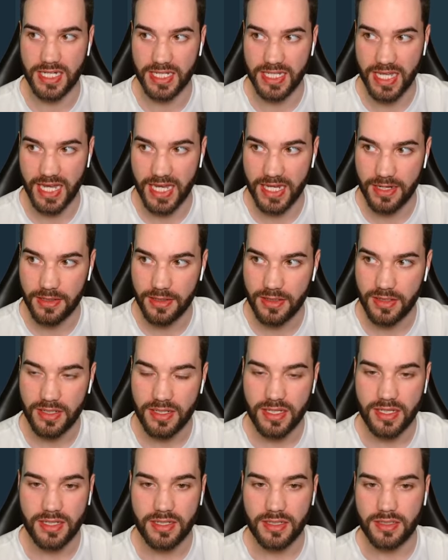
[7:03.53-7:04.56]
again.
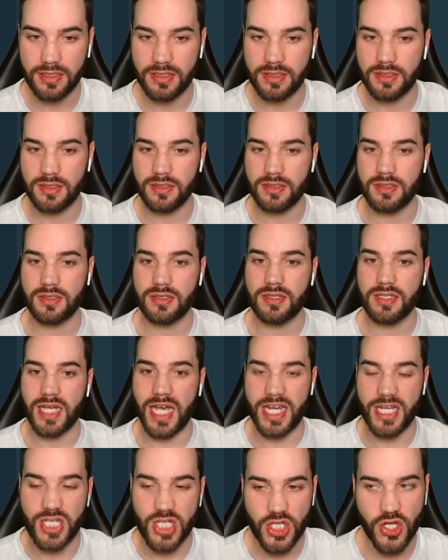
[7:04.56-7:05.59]

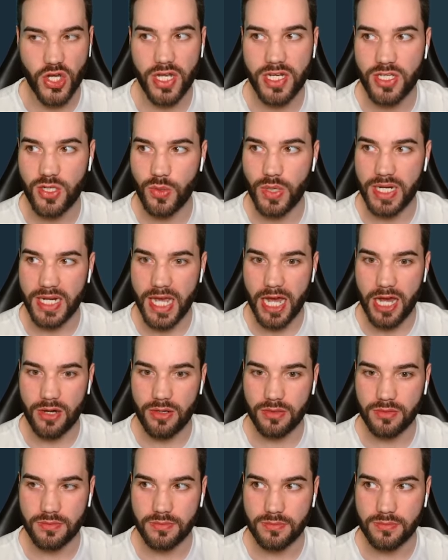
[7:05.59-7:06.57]
I should do it now.